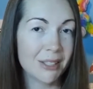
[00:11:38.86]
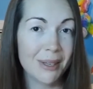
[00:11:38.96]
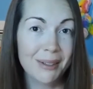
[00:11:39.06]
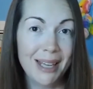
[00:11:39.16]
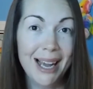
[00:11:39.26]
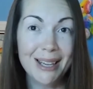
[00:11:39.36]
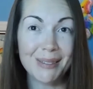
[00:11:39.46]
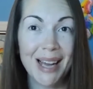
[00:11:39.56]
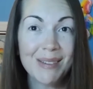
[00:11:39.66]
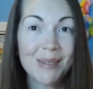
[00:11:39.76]
so I don't know.
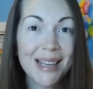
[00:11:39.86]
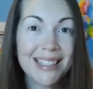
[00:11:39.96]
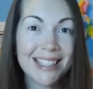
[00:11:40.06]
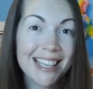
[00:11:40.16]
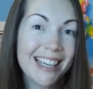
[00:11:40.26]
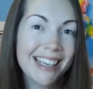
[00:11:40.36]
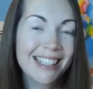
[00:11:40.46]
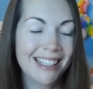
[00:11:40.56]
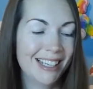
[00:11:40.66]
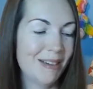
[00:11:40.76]
We'll have to wait and see.
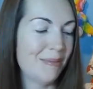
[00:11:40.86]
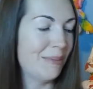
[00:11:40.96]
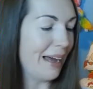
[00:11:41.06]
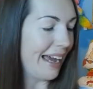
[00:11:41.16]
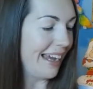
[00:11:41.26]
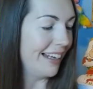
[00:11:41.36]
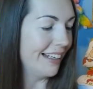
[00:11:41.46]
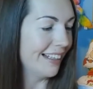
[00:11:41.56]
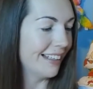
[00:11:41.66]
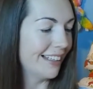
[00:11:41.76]
But
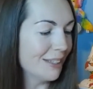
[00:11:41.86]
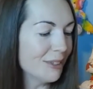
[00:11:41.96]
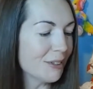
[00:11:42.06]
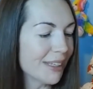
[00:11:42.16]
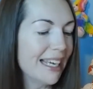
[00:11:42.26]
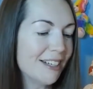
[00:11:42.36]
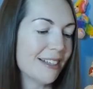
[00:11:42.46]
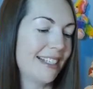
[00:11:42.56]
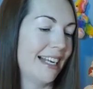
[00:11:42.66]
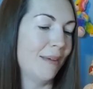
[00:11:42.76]
this one's really
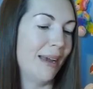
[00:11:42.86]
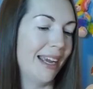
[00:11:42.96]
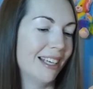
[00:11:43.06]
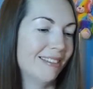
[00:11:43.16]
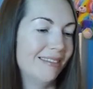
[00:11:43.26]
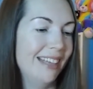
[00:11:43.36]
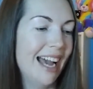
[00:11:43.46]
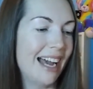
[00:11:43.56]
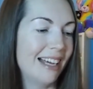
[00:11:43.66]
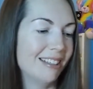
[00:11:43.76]
interesting to me.
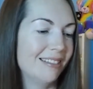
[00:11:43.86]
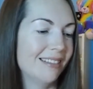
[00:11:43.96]
Yeah.